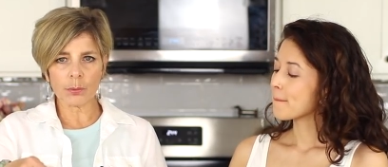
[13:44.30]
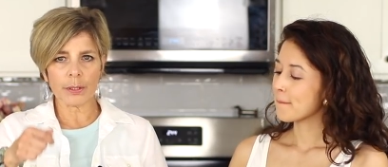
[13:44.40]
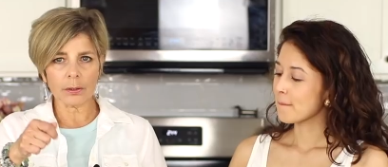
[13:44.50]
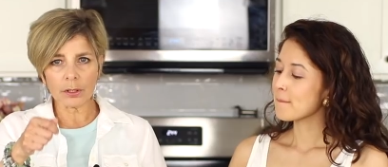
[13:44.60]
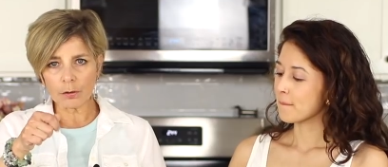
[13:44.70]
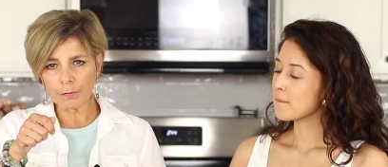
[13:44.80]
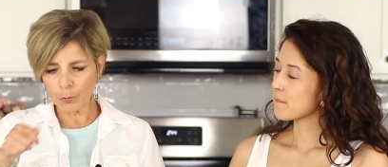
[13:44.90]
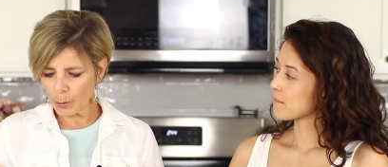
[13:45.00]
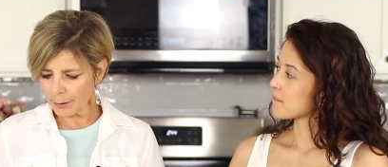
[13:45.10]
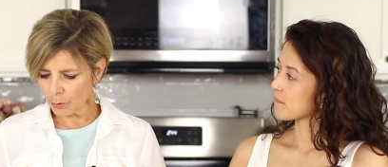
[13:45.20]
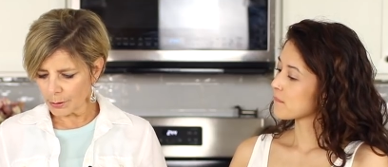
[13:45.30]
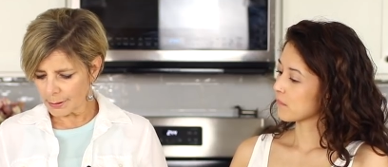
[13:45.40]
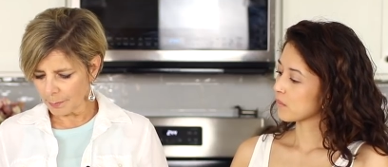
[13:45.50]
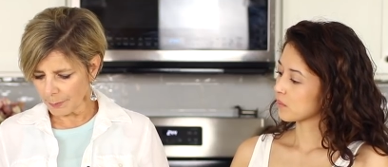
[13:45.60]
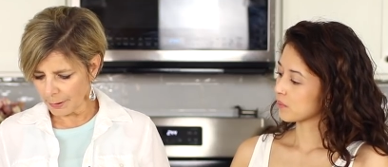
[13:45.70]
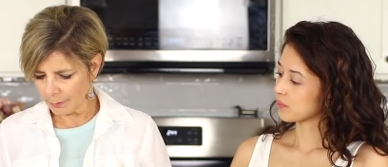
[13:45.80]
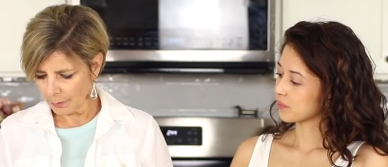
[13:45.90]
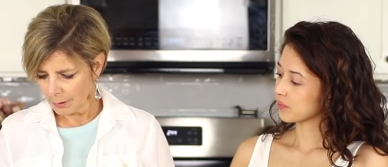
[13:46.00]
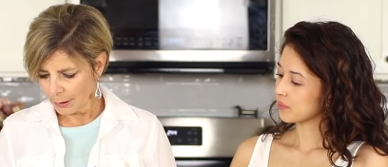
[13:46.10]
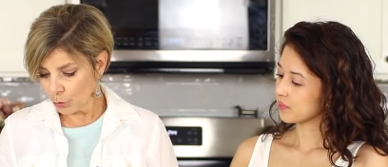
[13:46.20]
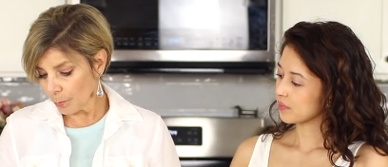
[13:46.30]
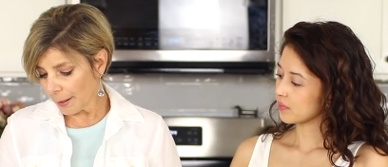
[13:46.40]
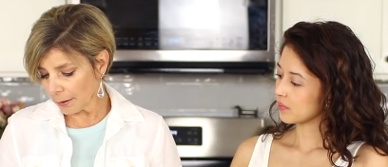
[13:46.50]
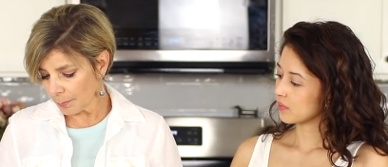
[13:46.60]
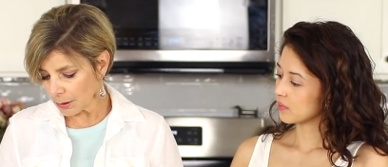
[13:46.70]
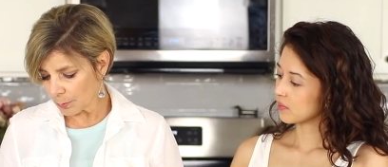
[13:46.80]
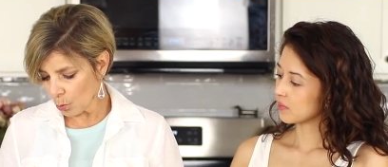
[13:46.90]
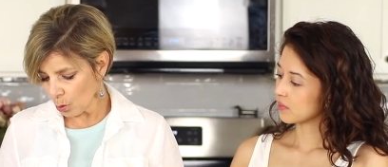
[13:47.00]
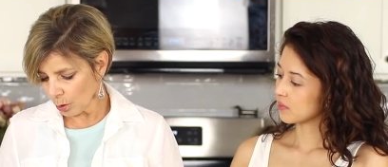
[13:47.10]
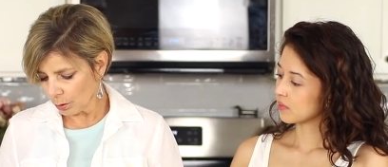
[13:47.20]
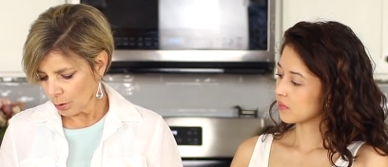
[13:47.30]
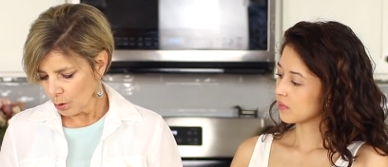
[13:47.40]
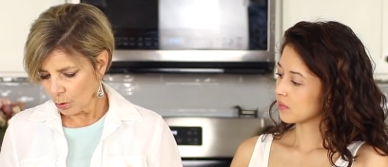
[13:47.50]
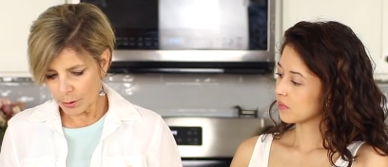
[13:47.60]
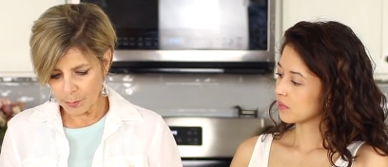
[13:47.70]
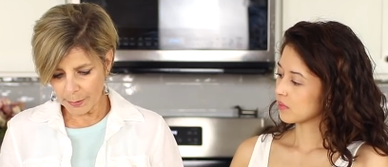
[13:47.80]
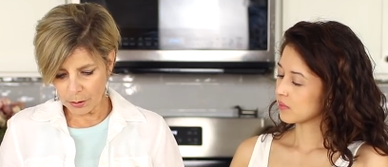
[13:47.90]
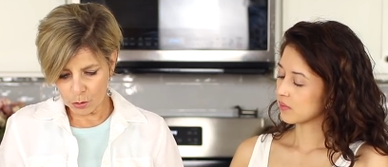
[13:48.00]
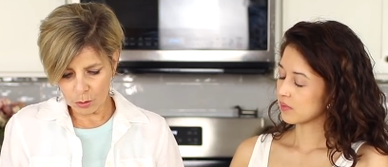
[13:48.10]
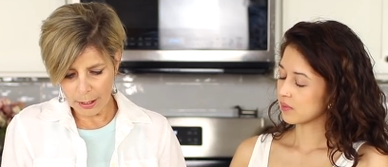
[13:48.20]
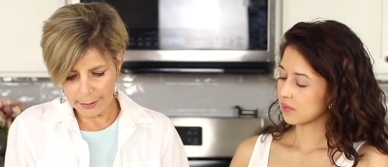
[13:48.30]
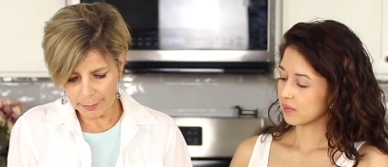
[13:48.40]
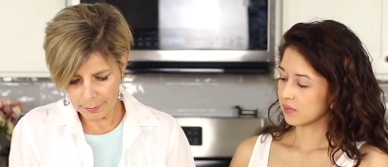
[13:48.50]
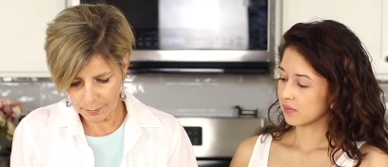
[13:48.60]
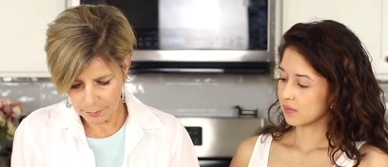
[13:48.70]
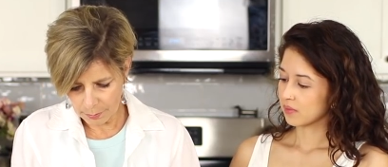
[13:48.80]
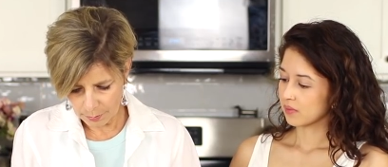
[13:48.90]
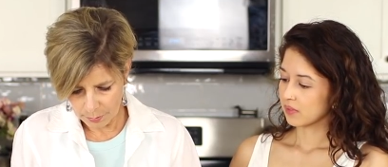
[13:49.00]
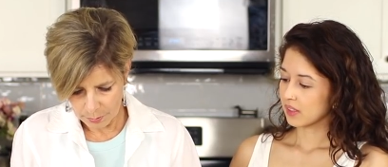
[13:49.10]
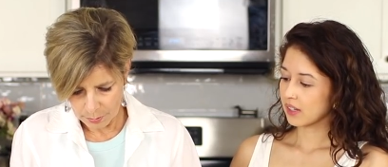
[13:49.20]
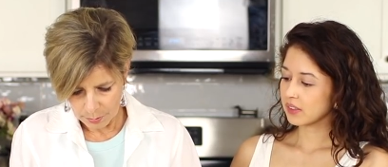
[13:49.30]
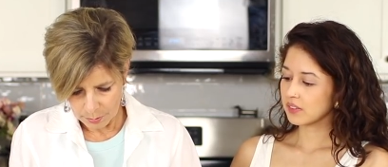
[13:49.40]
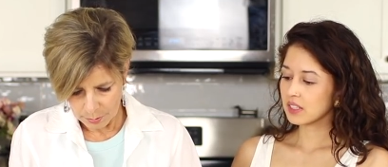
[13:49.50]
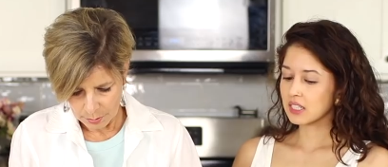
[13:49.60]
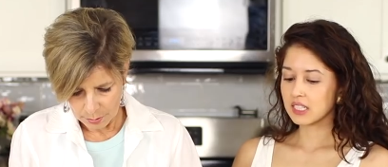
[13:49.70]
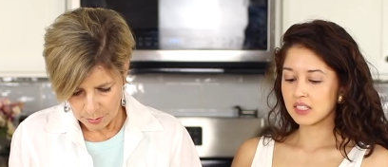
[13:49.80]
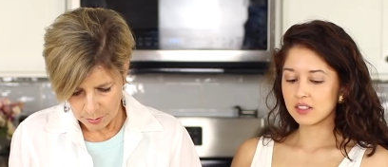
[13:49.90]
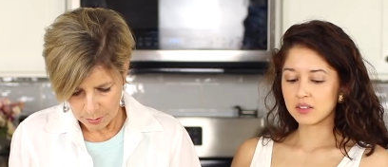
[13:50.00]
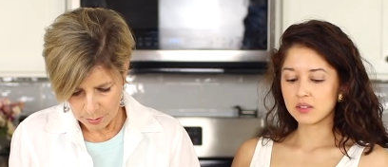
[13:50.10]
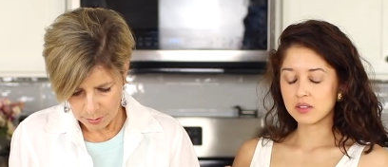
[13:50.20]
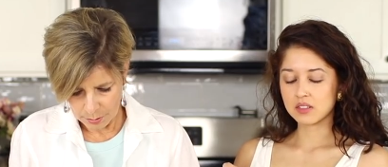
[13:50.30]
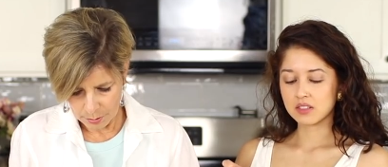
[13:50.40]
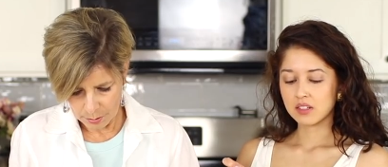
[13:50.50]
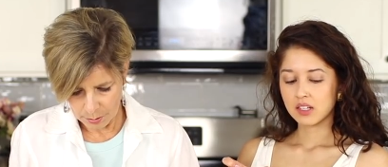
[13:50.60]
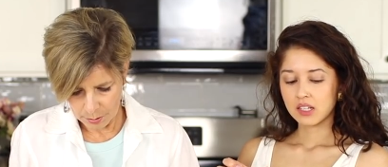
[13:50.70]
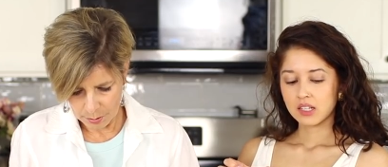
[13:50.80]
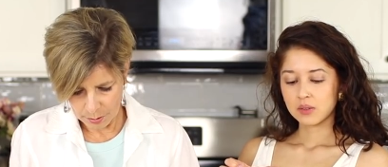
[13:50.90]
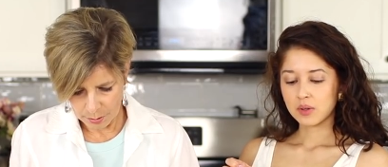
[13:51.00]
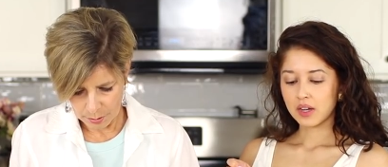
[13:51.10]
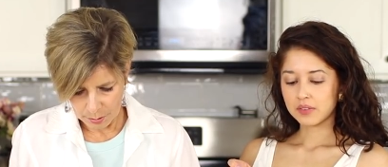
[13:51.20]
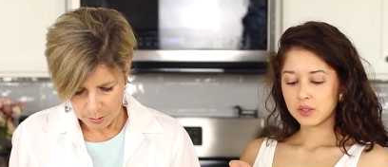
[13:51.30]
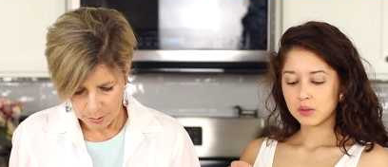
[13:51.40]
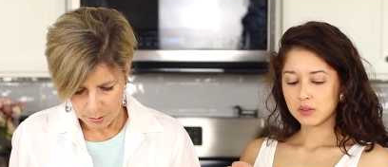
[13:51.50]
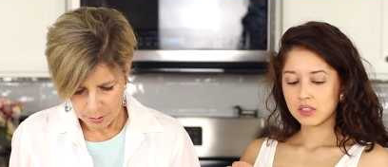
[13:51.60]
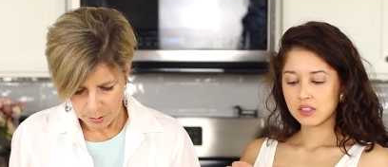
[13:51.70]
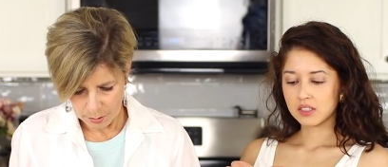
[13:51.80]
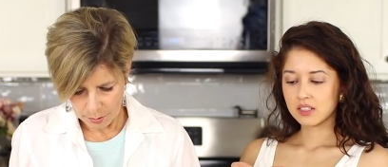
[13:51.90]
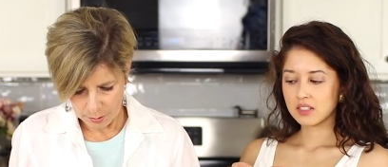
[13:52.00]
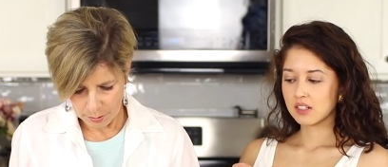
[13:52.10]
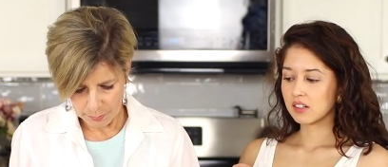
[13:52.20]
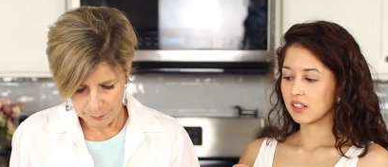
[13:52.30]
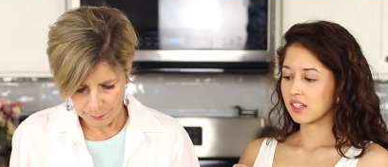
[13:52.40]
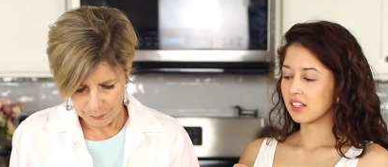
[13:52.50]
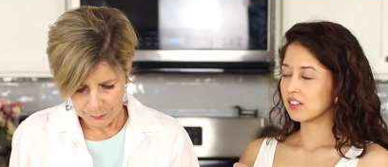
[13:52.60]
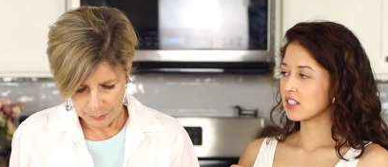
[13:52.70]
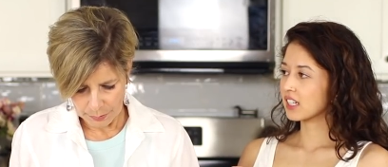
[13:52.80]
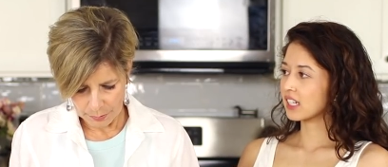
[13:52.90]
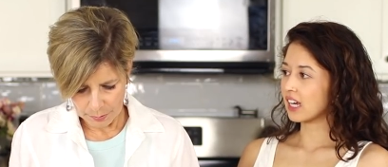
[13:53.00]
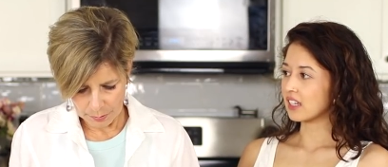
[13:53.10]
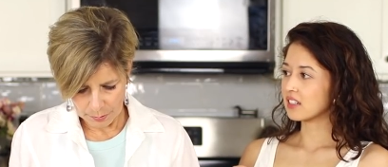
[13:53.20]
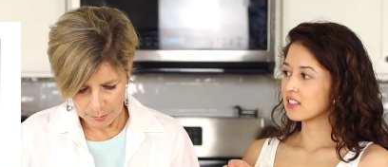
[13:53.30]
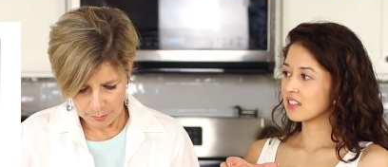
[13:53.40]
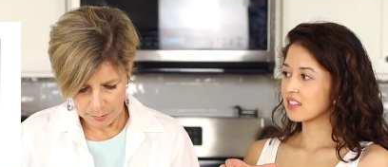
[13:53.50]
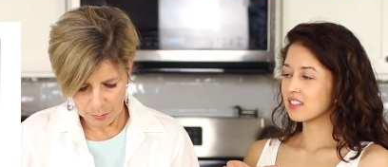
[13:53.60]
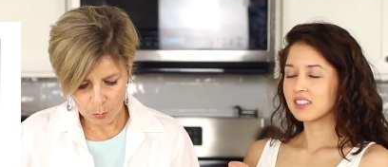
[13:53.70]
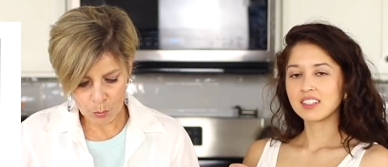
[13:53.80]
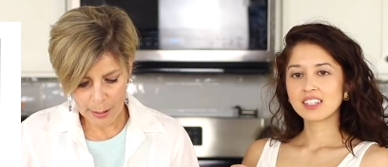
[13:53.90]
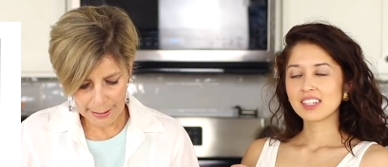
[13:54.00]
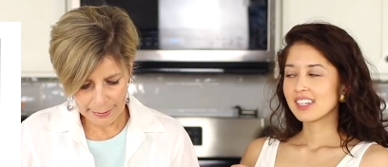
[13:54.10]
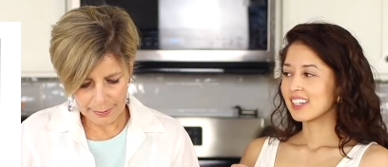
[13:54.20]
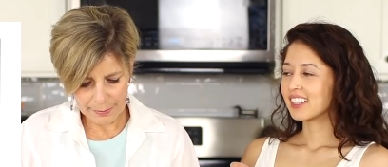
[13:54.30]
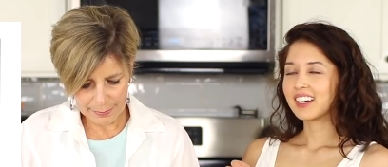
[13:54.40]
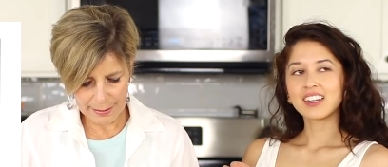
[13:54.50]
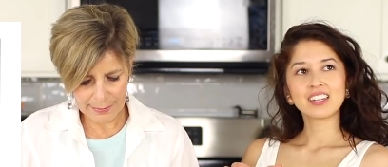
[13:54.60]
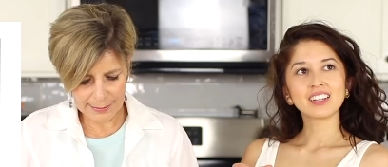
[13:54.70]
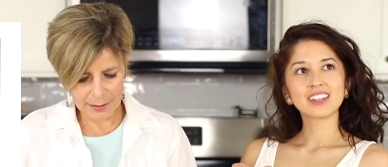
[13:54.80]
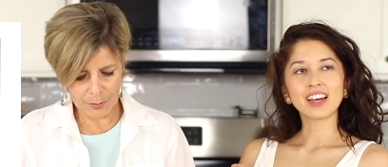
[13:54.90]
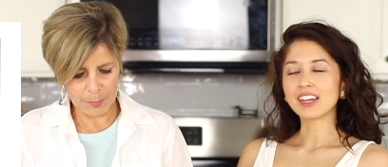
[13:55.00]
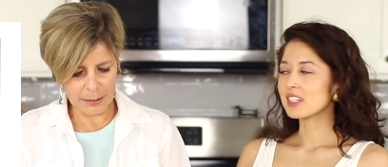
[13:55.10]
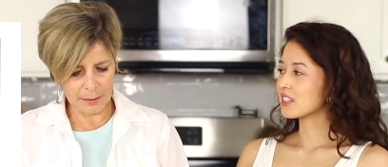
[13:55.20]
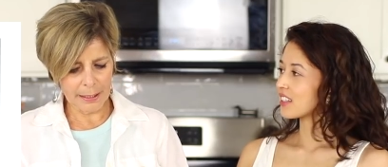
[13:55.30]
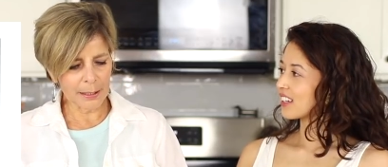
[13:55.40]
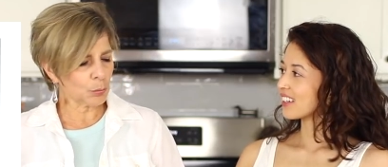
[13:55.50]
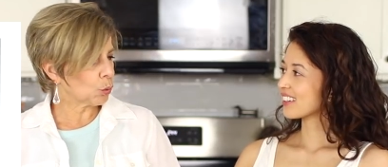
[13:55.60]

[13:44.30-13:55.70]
Speaker 1: with a little fork or something. You can make them as small or as big as you like. I've even seen
Speaker 2: those ravioli things that are like, it looks like an ice. Right.
Speaker 1: They sell them in